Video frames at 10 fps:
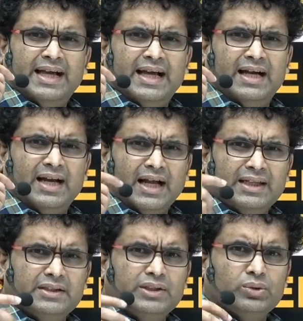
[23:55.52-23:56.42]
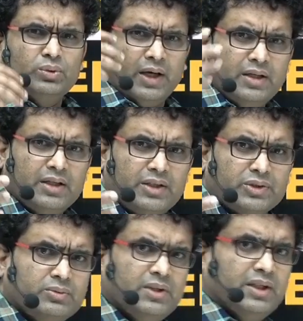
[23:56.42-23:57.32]
90 to 100
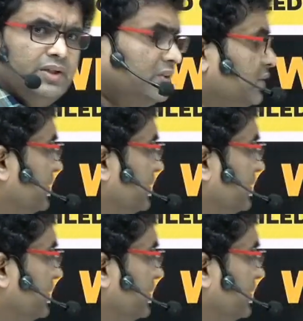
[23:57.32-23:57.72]
students